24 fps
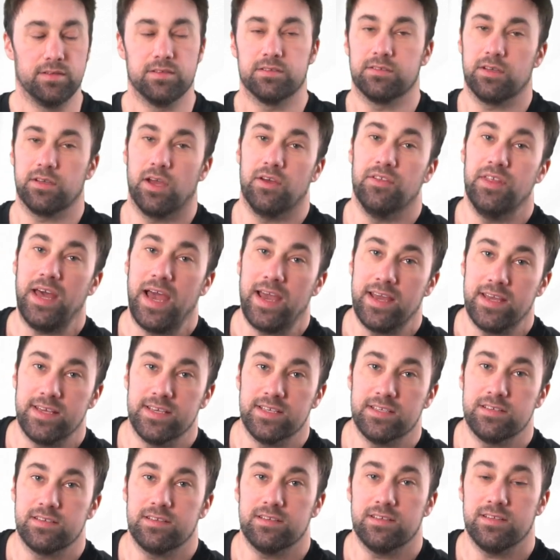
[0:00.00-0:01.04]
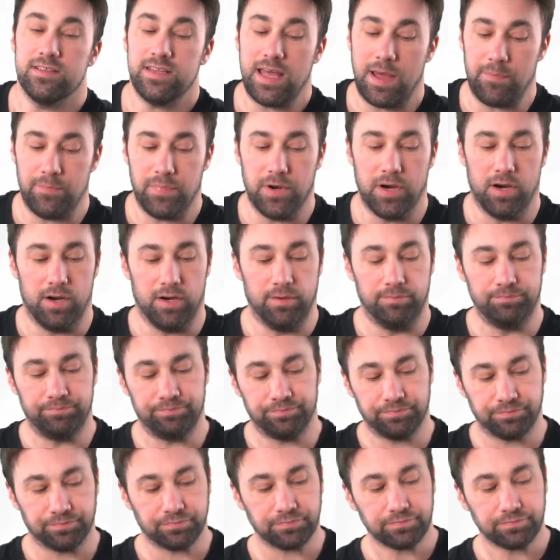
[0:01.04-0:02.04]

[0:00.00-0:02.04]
So that is that part.